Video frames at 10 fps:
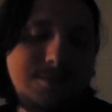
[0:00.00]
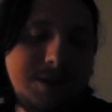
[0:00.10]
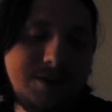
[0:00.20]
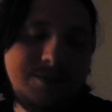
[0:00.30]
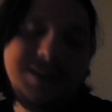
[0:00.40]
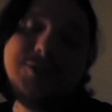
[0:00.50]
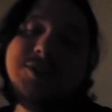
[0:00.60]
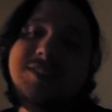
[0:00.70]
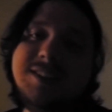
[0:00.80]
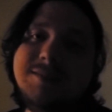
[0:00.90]
Well,
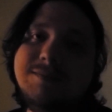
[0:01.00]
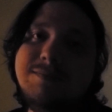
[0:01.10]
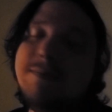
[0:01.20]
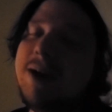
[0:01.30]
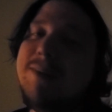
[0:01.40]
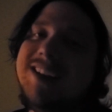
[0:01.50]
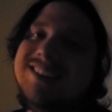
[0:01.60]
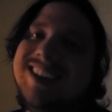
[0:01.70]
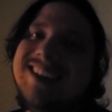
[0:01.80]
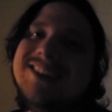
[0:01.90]
interesting by my
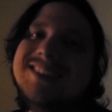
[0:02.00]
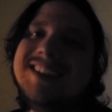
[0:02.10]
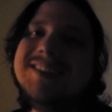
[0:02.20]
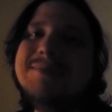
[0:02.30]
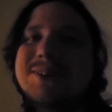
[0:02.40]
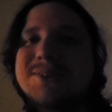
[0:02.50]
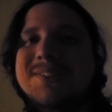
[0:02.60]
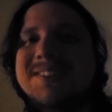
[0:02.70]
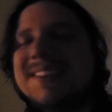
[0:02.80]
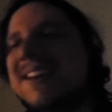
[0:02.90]
standards, I
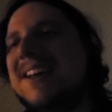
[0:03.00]
suppose.